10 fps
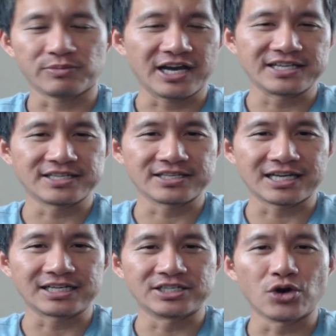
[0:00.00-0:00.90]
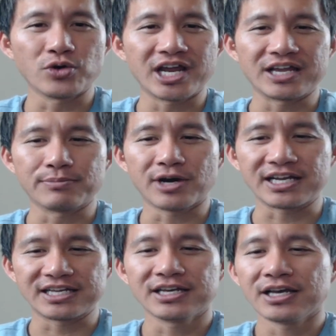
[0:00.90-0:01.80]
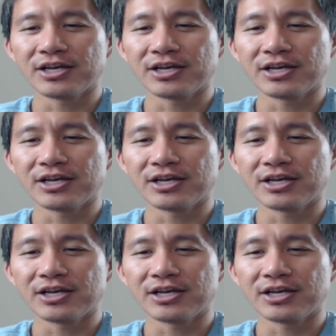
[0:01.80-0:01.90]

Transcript: mice is like donating money